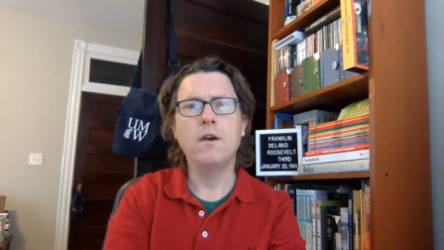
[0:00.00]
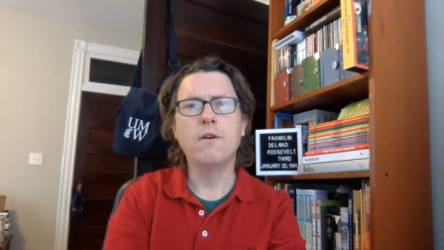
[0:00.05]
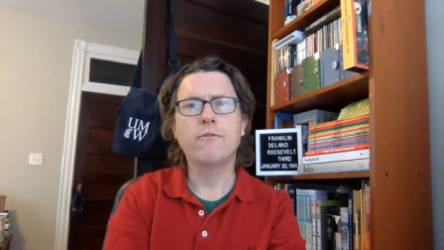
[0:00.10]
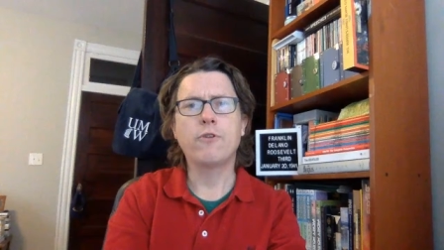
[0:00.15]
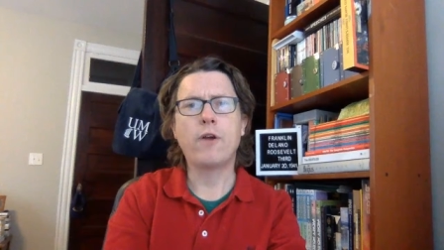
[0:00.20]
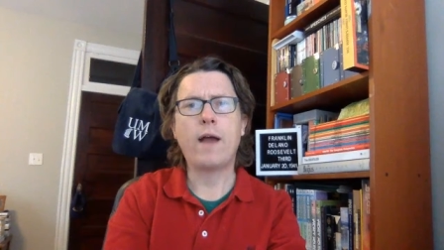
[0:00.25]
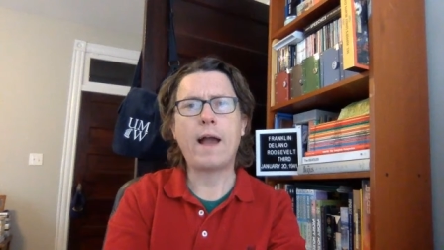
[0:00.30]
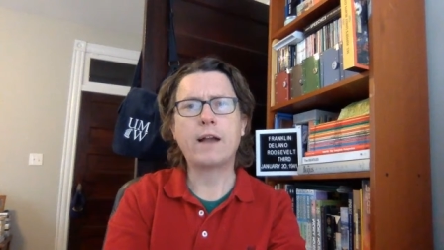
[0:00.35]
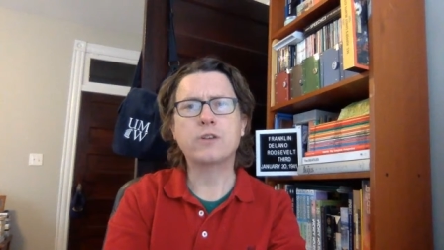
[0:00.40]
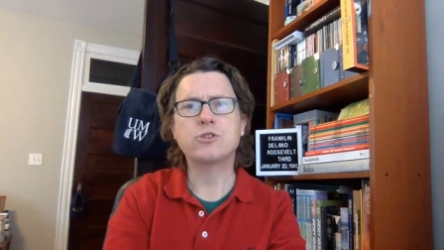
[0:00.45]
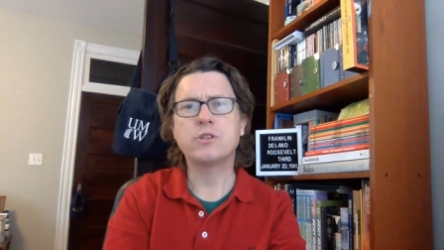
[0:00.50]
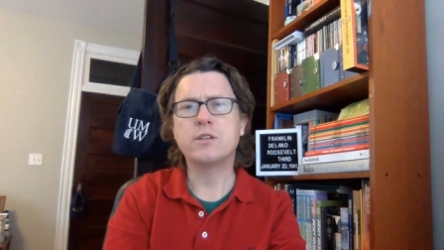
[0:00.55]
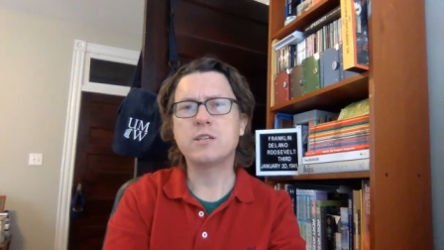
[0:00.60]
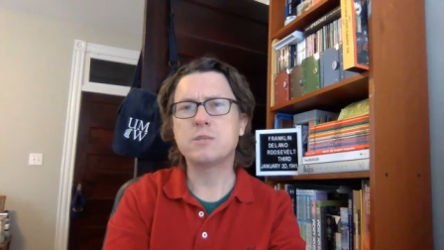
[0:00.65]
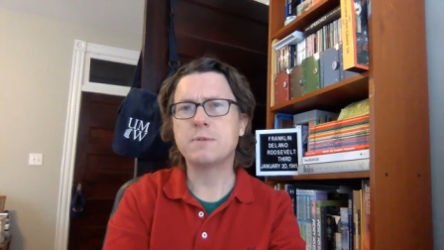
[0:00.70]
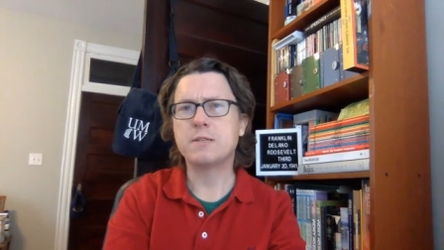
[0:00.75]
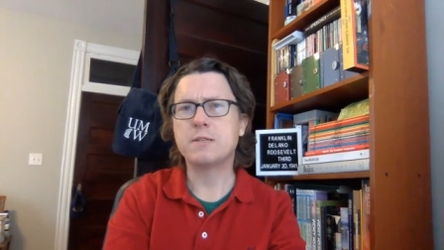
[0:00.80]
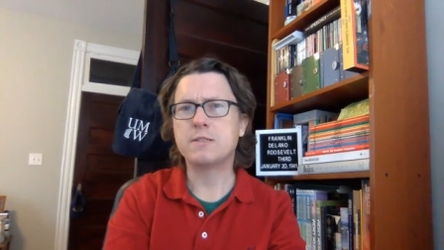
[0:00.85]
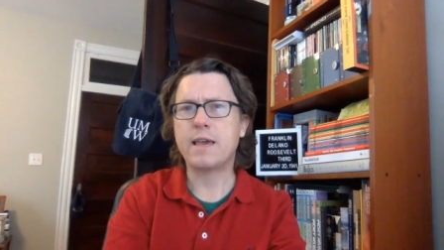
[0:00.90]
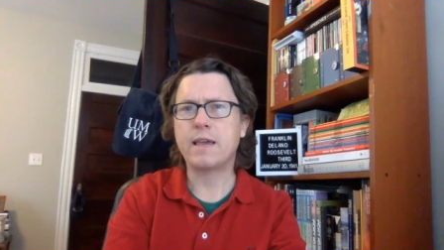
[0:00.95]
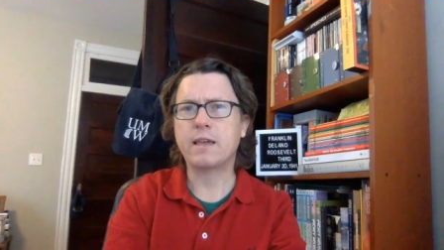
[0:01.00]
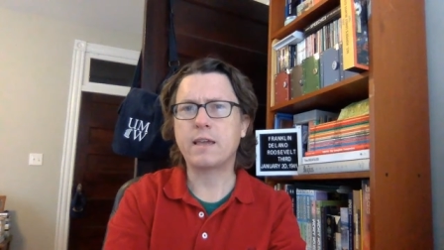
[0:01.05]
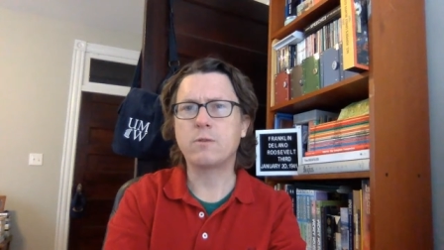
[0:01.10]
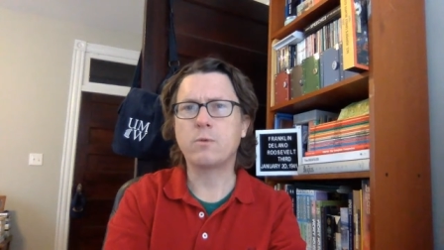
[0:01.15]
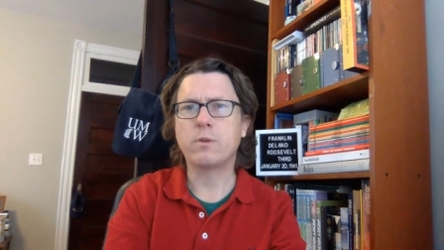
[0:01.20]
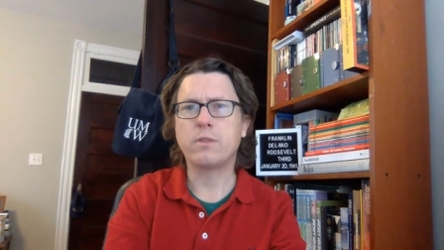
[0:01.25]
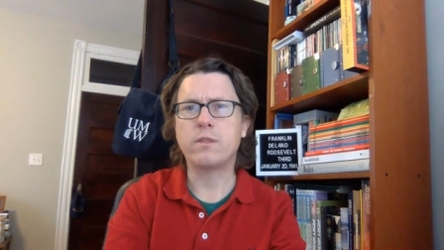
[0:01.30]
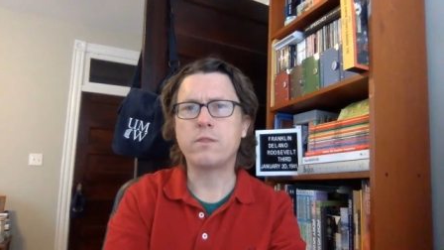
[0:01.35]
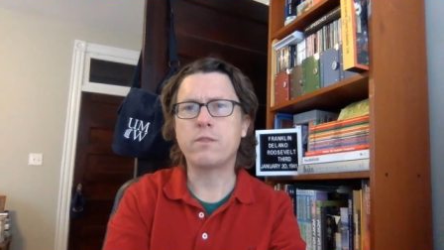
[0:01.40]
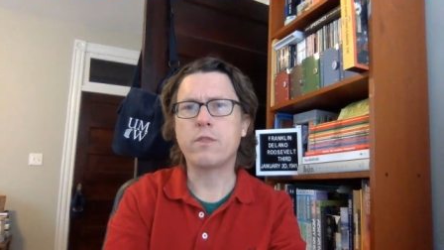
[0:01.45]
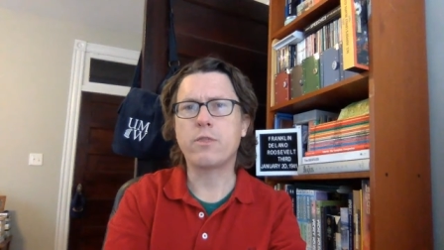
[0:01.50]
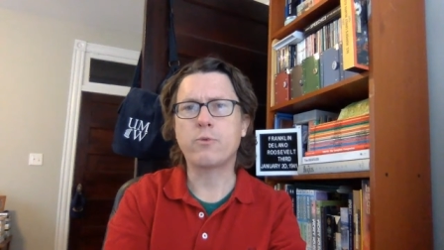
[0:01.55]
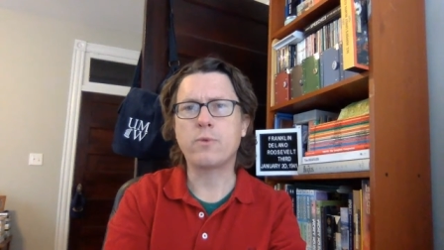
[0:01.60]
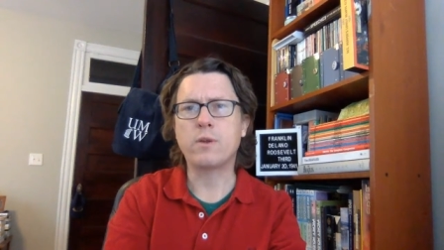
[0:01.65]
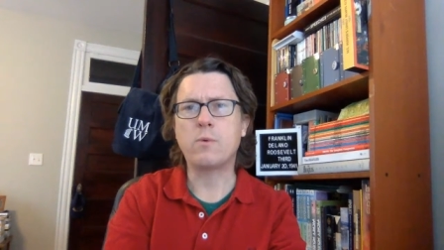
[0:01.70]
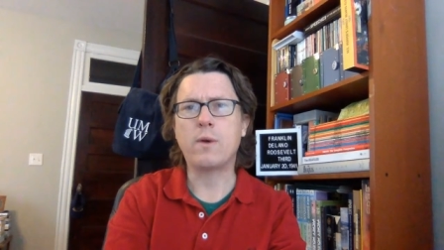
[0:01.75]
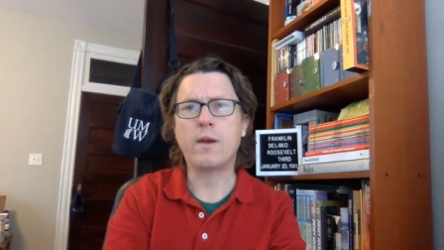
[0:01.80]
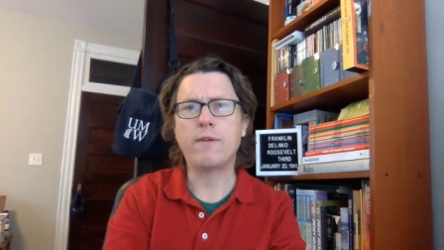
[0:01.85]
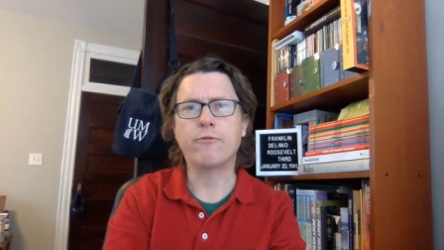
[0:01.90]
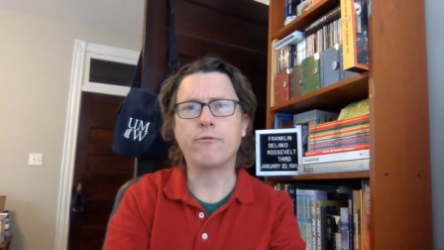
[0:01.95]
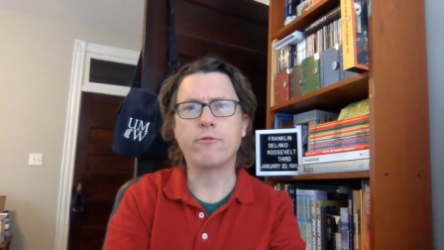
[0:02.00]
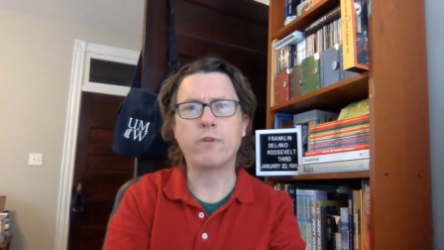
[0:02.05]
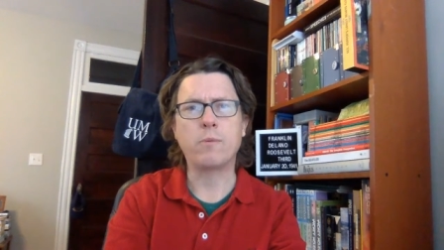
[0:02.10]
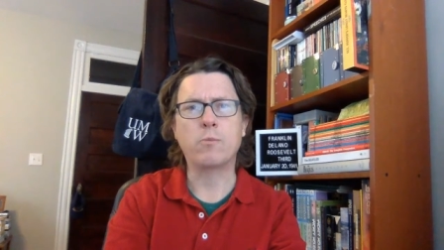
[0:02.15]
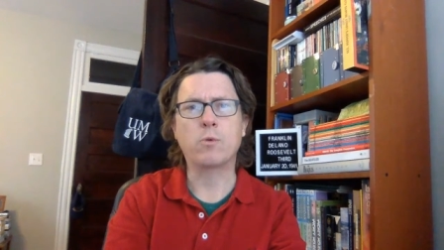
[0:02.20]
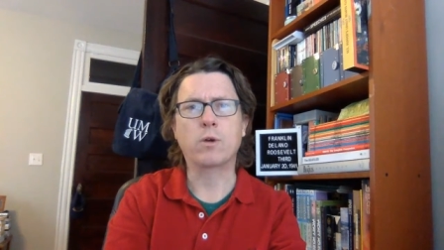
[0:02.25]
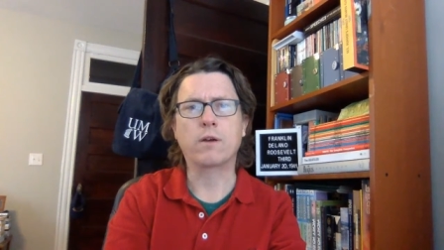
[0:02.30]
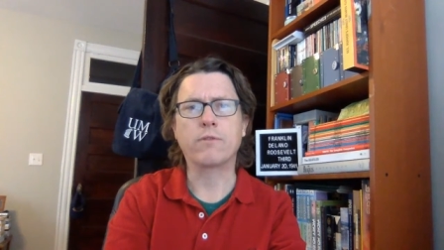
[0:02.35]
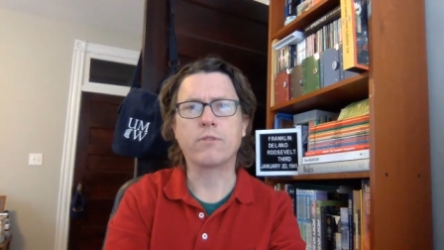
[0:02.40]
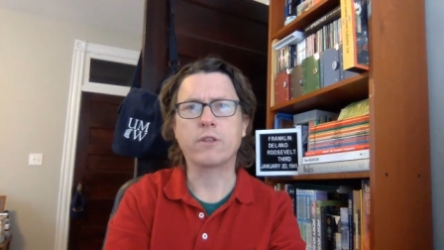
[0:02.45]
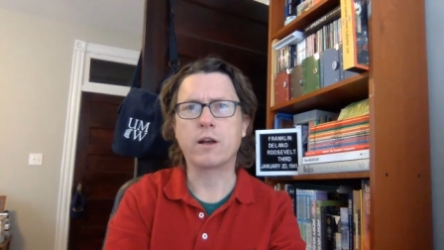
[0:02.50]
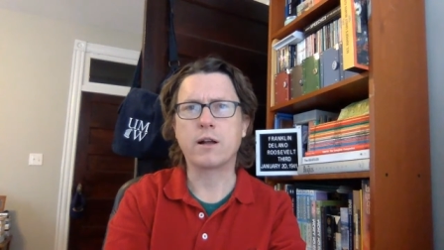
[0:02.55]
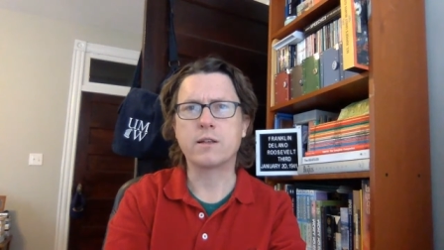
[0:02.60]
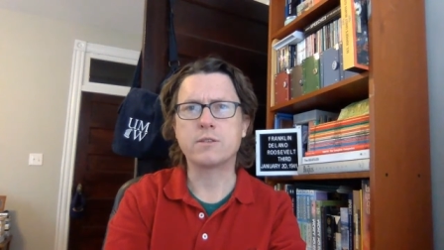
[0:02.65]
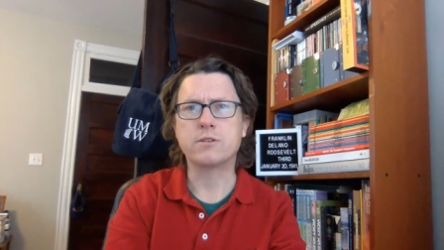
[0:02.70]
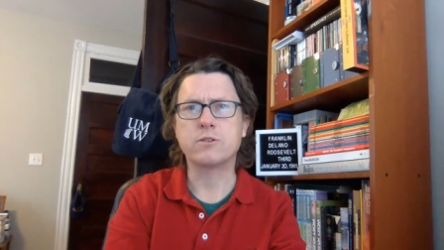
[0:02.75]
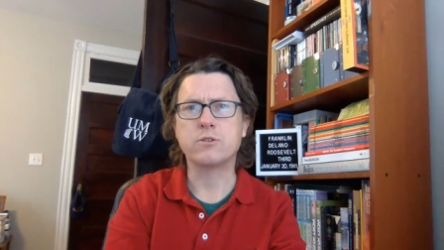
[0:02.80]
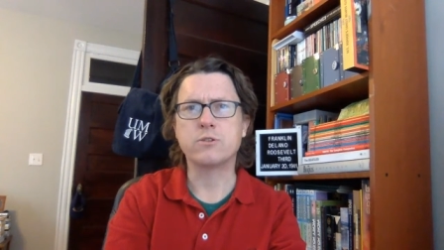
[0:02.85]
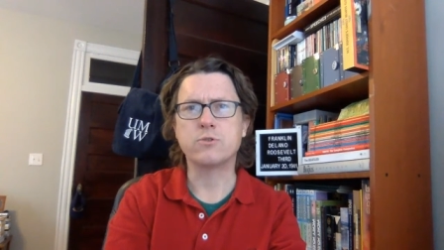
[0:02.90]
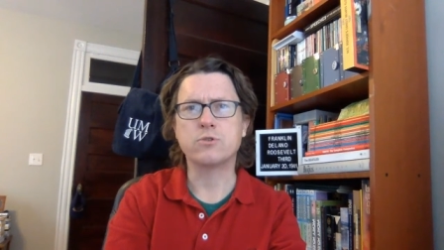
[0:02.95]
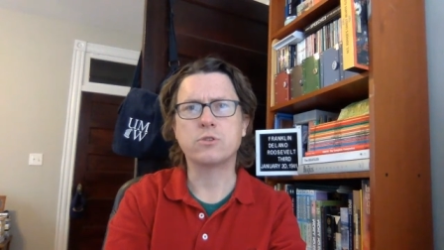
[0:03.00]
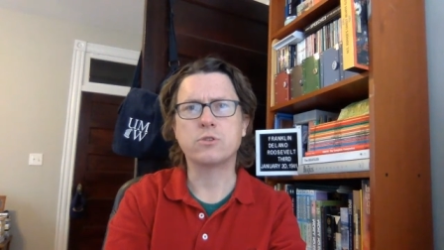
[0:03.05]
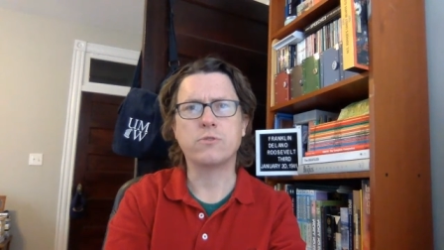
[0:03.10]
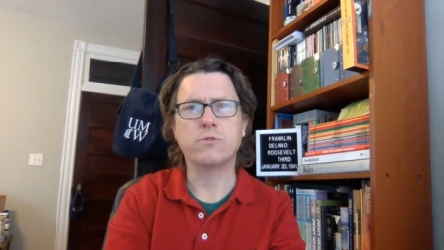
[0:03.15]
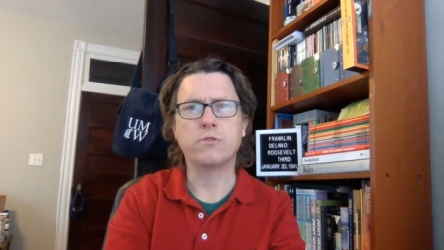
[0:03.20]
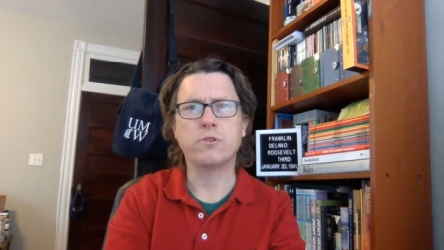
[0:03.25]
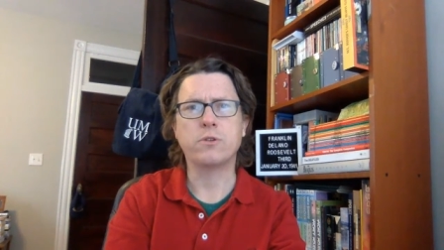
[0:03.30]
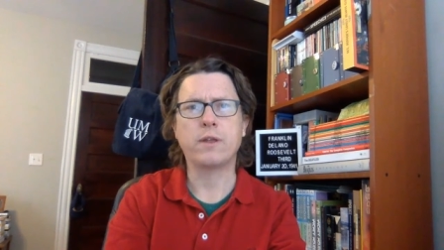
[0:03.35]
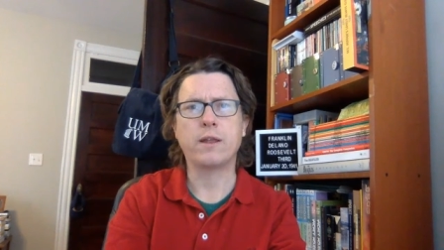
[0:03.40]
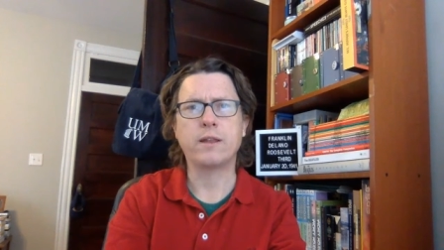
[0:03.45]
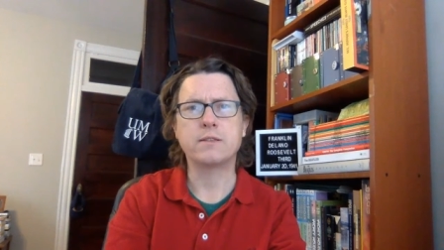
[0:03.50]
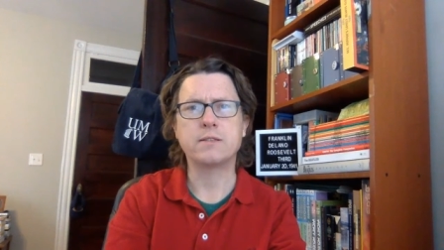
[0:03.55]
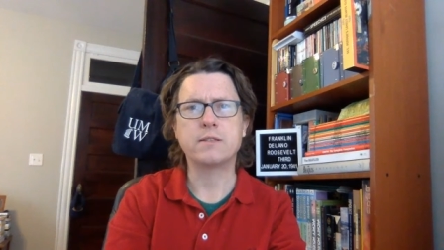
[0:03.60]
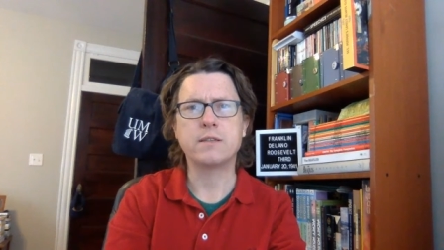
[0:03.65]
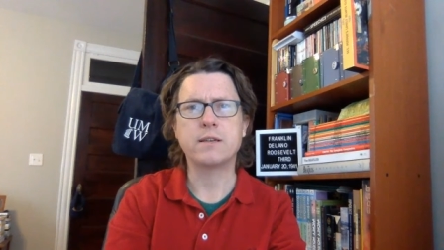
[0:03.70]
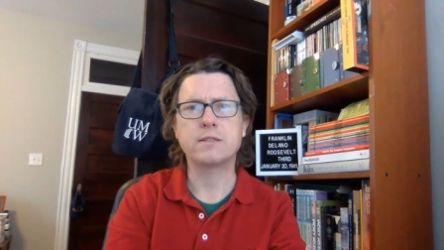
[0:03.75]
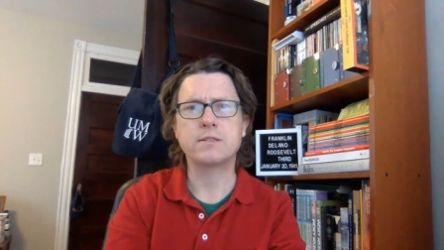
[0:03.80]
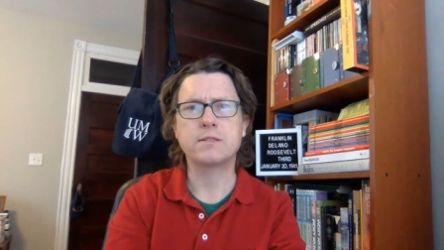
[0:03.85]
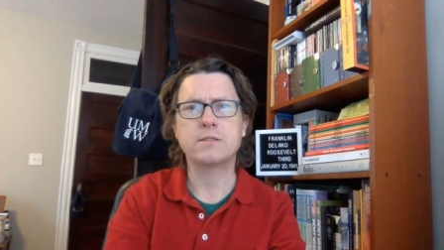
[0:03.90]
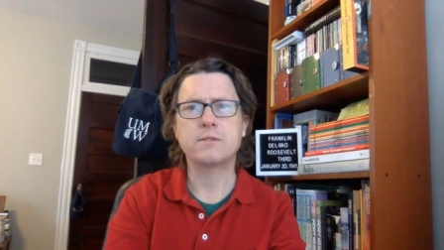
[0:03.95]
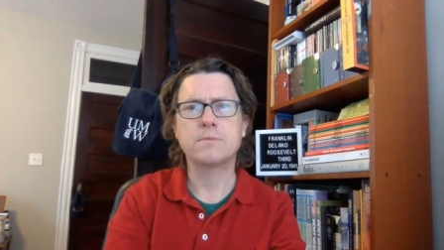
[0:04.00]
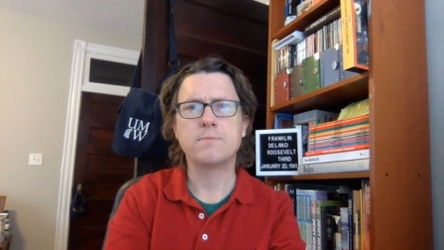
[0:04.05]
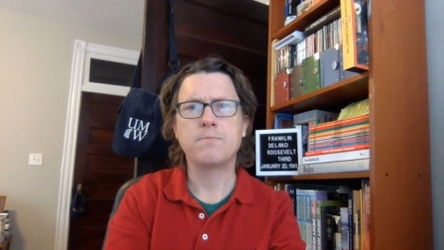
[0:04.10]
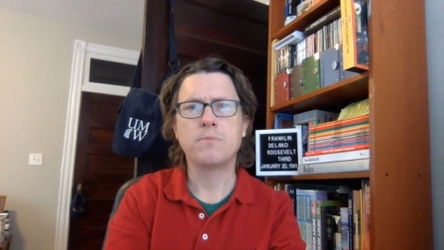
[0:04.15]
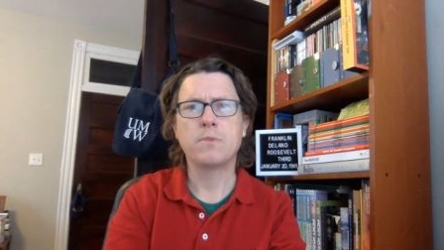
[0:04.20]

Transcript: For action has been taken within the three-way framework of the Constitution of the United States.